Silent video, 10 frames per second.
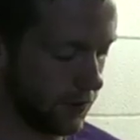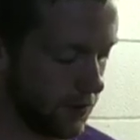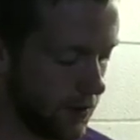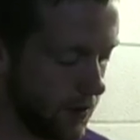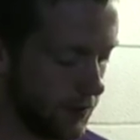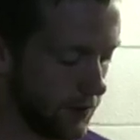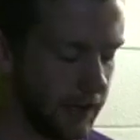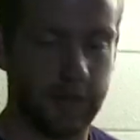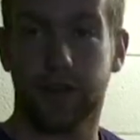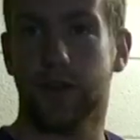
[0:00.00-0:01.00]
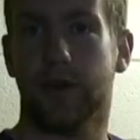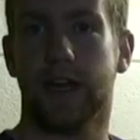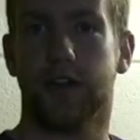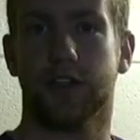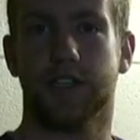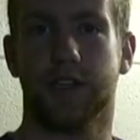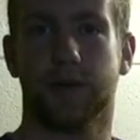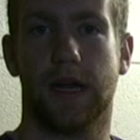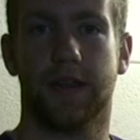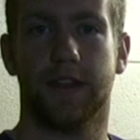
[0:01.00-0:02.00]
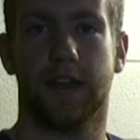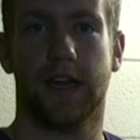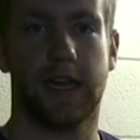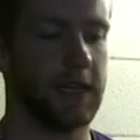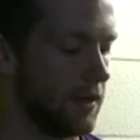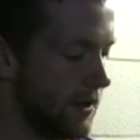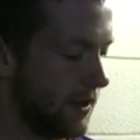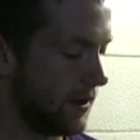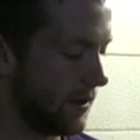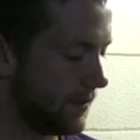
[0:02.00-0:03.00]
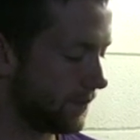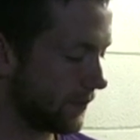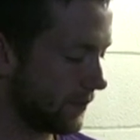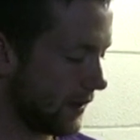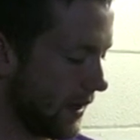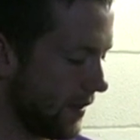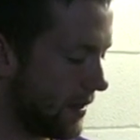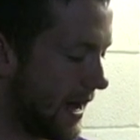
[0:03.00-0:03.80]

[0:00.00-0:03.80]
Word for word: that could provide income for me no matter what my job is for the rest of my